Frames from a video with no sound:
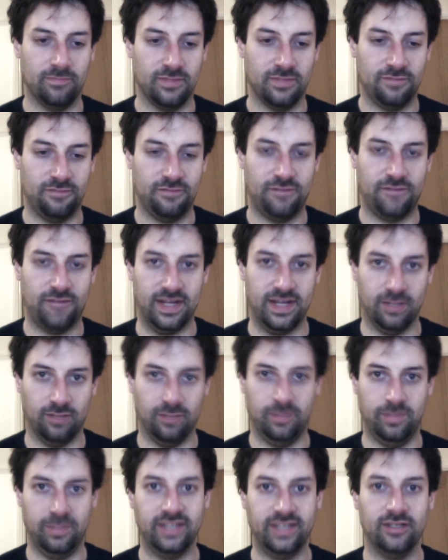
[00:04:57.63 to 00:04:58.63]
final
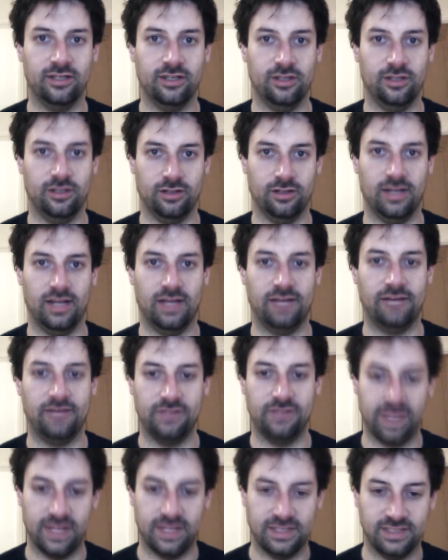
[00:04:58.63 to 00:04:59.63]
big hurdle.
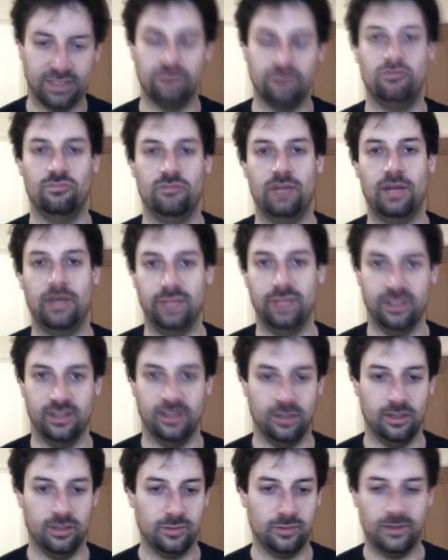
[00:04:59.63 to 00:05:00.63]
After that, it's wrapping
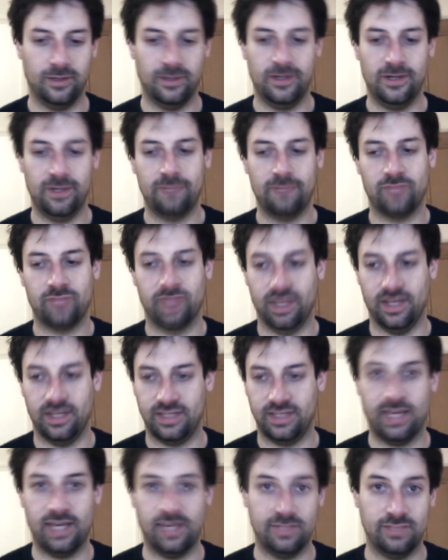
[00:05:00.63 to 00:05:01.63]
up. And
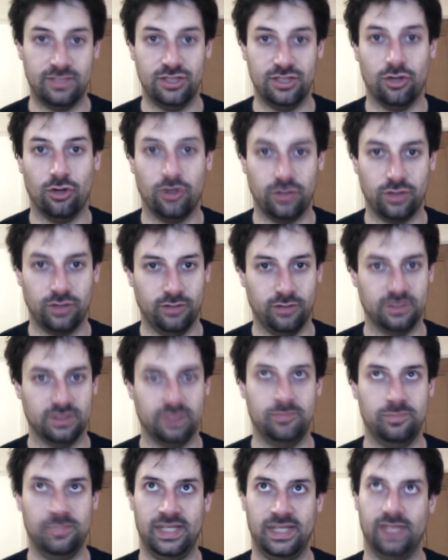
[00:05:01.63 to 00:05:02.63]
the game is not going
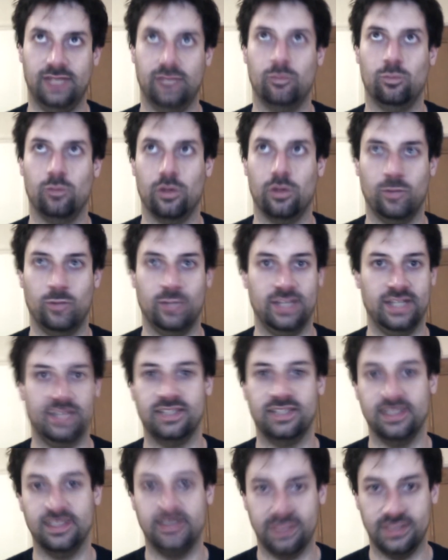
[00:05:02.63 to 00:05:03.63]
to be what we
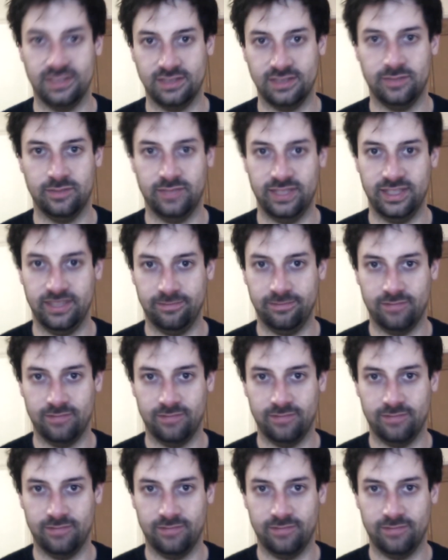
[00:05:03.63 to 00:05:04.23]
intended it to be.